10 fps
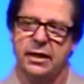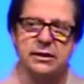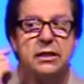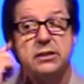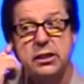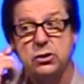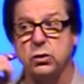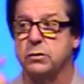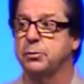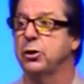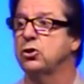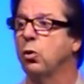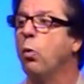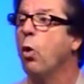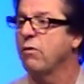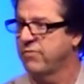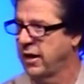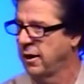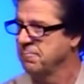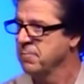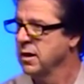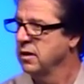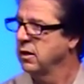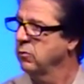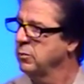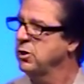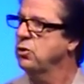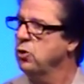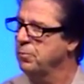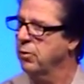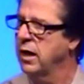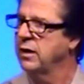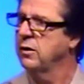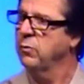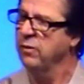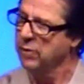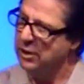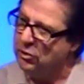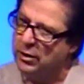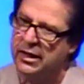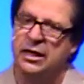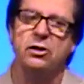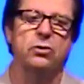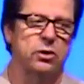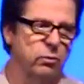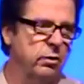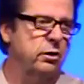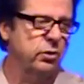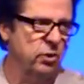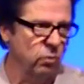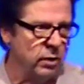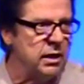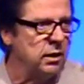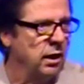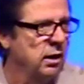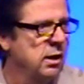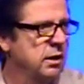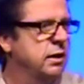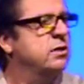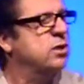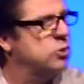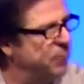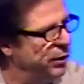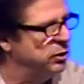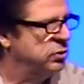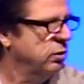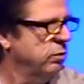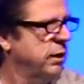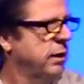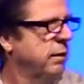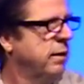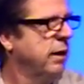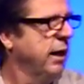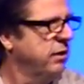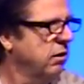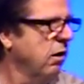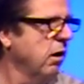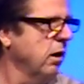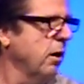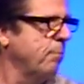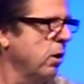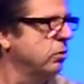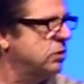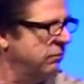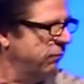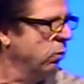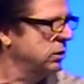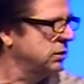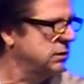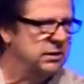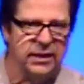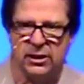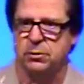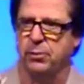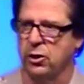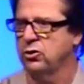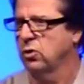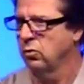is this issue of spiritual warfare that when we do pray, that we are entering into an, to an arena that is a spiritual arena. And there are opposing forces in that spiritual